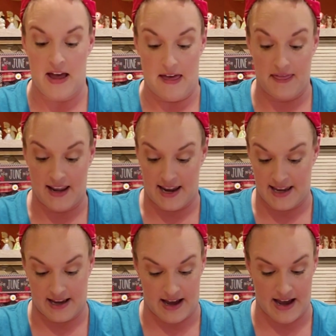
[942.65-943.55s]
And then I
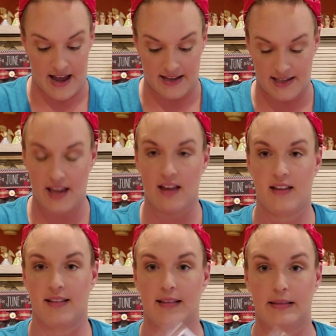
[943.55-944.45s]
got
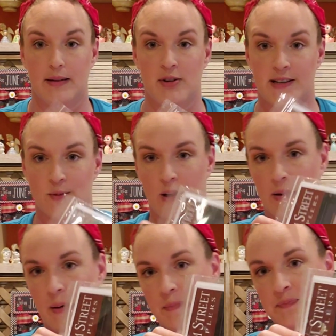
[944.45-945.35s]
Liberty's
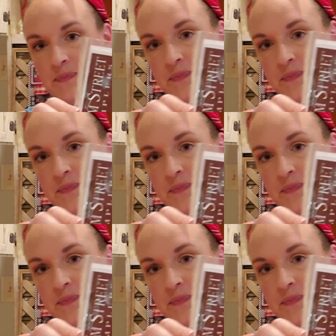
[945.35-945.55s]
Welcome